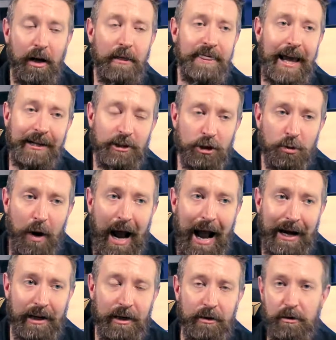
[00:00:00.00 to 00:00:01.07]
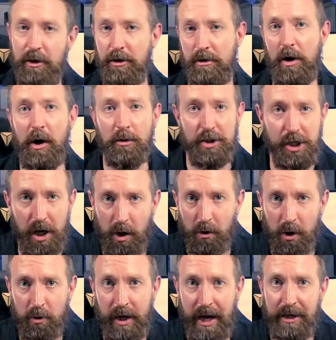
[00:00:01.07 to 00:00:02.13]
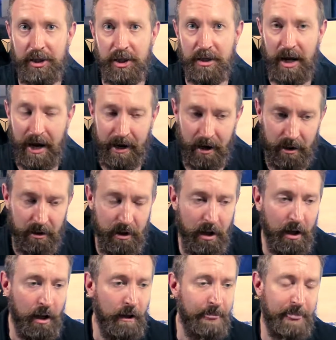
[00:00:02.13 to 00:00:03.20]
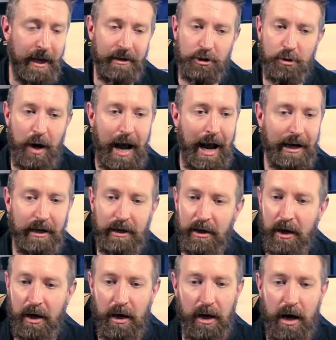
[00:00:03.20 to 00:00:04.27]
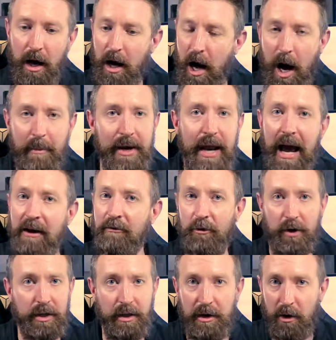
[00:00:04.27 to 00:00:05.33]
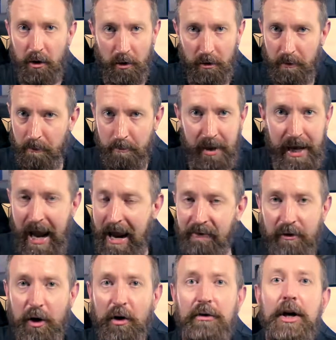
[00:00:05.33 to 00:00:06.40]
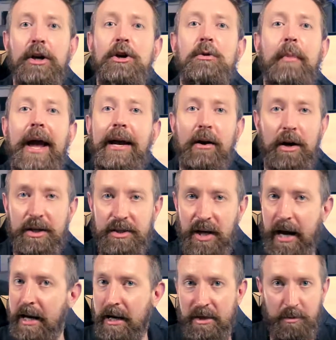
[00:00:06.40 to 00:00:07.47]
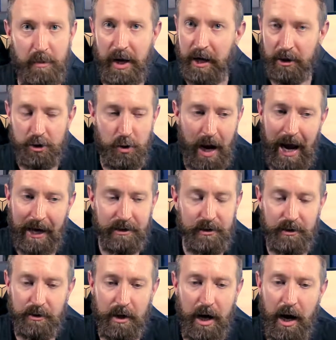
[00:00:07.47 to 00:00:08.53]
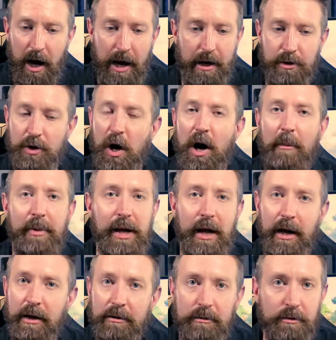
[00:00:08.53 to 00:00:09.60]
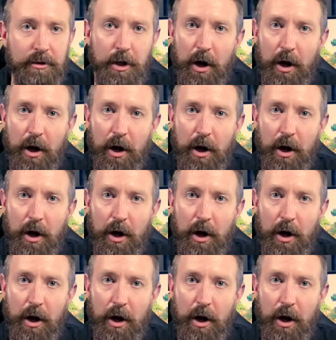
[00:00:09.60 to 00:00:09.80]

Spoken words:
They track, geolocation data. They track, every little behavior that you make on a site is being tracked, and it's all being,